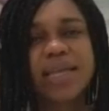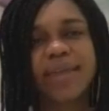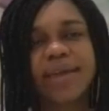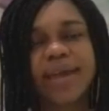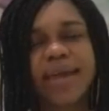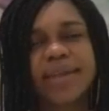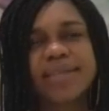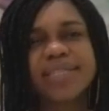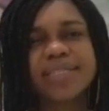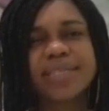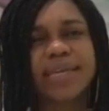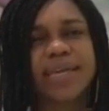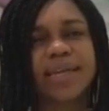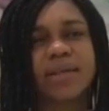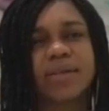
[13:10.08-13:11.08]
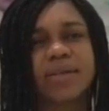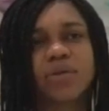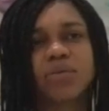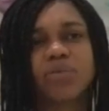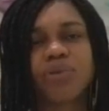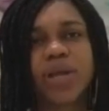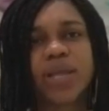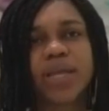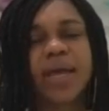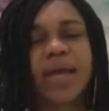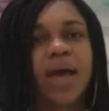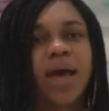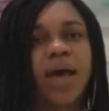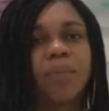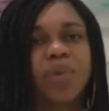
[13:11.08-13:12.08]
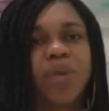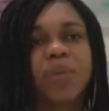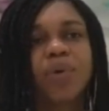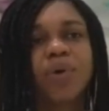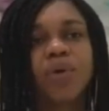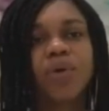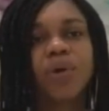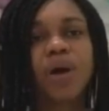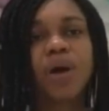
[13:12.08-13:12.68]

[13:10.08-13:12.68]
I think I need to take a little break people,